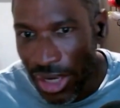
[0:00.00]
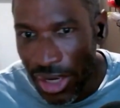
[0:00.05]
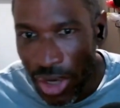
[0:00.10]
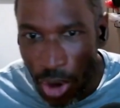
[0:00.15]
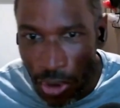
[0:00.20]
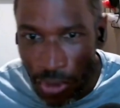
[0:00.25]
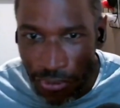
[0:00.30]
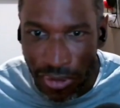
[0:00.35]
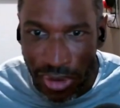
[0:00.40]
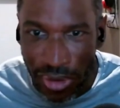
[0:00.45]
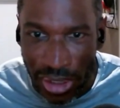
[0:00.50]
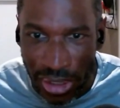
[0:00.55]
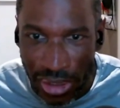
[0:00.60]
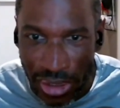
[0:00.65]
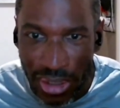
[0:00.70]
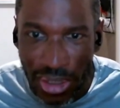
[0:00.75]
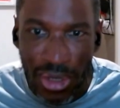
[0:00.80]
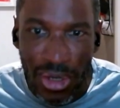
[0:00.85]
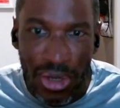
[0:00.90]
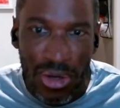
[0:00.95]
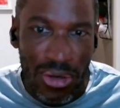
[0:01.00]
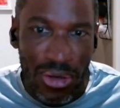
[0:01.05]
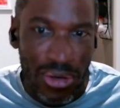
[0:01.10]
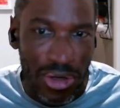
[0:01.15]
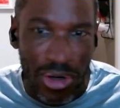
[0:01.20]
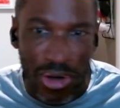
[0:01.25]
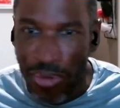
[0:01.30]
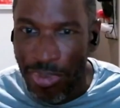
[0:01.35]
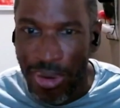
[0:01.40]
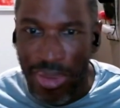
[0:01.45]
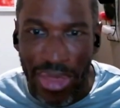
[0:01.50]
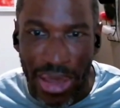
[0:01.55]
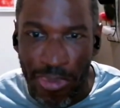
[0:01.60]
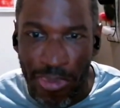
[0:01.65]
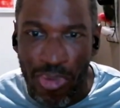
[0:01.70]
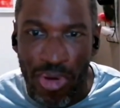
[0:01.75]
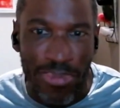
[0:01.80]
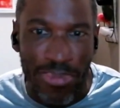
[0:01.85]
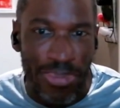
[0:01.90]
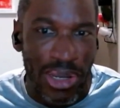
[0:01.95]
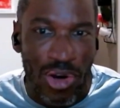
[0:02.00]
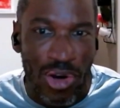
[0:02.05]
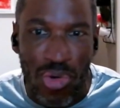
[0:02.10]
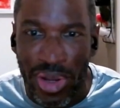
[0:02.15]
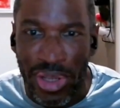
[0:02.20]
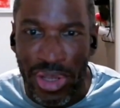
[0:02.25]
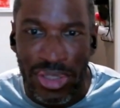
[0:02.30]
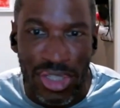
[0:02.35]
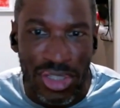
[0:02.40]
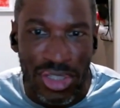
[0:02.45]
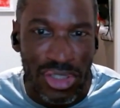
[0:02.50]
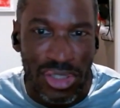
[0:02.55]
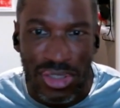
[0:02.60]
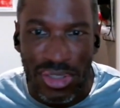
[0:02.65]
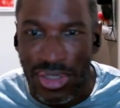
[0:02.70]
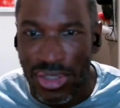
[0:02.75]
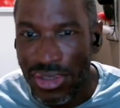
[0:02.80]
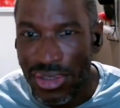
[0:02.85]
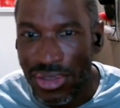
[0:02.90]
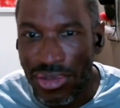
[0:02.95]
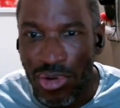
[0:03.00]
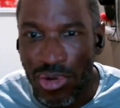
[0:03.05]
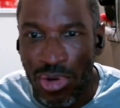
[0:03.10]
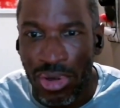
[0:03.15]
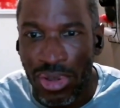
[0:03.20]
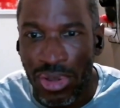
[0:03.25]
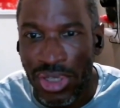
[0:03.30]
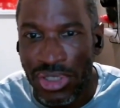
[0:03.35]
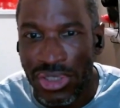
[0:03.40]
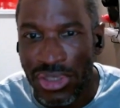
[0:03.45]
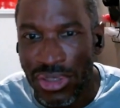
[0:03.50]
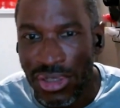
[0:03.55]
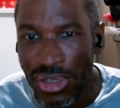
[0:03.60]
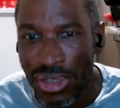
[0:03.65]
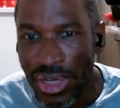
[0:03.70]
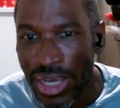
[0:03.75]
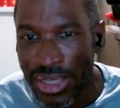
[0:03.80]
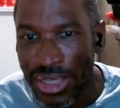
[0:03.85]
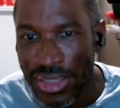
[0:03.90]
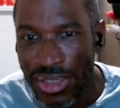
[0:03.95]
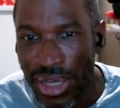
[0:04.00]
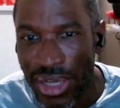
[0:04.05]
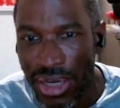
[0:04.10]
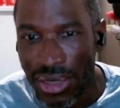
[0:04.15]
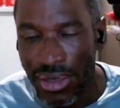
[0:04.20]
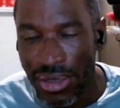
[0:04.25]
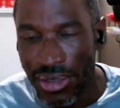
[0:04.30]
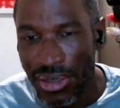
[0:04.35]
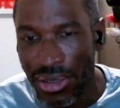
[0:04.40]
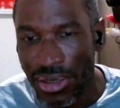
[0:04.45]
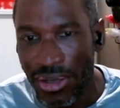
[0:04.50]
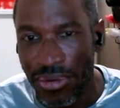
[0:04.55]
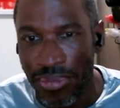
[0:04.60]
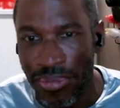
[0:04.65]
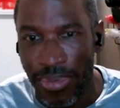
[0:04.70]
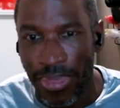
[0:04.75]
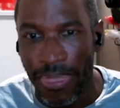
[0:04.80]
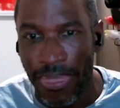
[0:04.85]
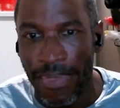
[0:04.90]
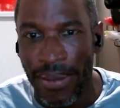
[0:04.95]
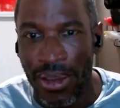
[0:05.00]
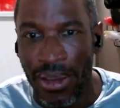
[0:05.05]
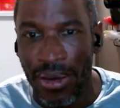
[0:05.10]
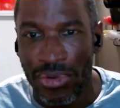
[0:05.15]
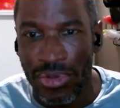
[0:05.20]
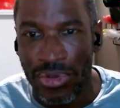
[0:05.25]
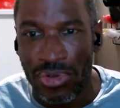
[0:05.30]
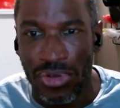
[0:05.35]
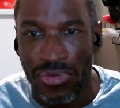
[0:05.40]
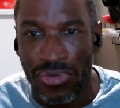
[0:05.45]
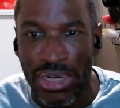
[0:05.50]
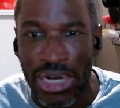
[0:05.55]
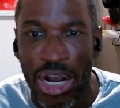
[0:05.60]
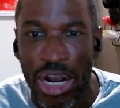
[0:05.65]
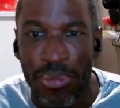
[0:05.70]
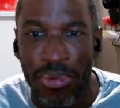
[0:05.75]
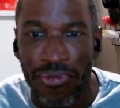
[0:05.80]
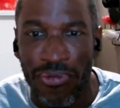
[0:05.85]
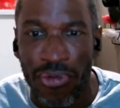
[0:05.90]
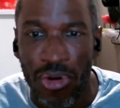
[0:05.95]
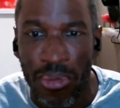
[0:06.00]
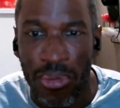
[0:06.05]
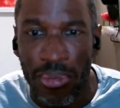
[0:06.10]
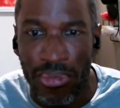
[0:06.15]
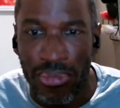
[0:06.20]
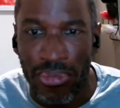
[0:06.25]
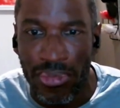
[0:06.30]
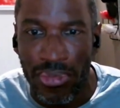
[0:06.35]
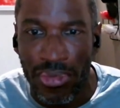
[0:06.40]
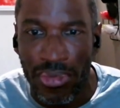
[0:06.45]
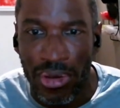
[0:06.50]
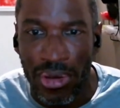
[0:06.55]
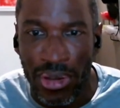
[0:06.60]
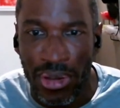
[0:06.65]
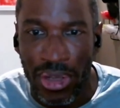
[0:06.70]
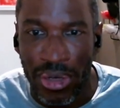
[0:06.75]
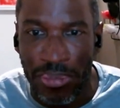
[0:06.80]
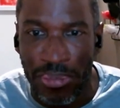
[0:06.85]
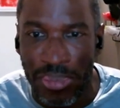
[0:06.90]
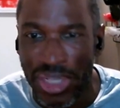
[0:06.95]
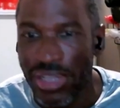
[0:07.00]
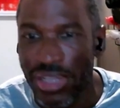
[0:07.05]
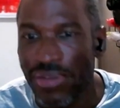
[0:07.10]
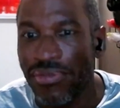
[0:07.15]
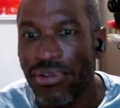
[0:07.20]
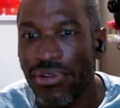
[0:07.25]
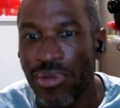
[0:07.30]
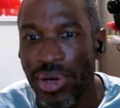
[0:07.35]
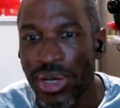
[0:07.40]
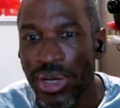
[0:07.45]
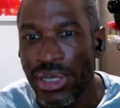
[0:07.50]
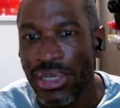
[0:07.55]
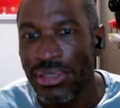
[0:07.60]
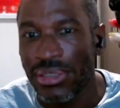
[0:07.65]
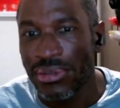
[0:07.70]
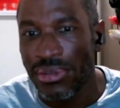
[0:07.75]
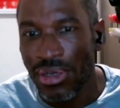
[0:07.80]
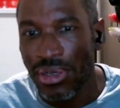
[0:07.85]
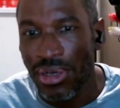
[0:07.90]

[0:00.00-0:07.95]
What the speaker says: And hopefully, by that point, Bitcoin ditches this correlation to the Nasdaq, and we sort of can outperform in a meaningful way